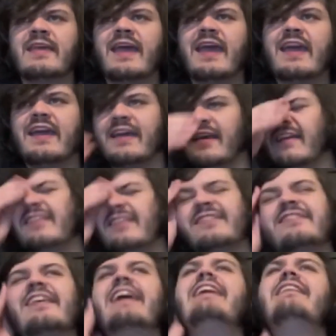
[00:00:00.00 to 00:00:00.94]
a
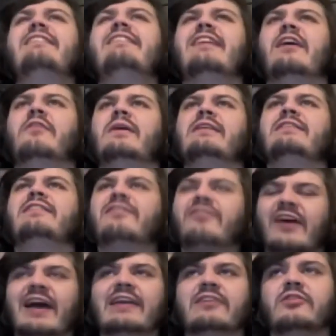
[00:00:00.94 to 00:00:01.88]
secondary
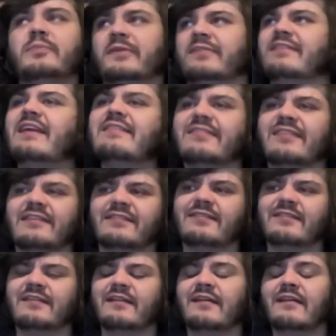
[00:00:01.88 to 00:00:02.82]
divine hypostasis.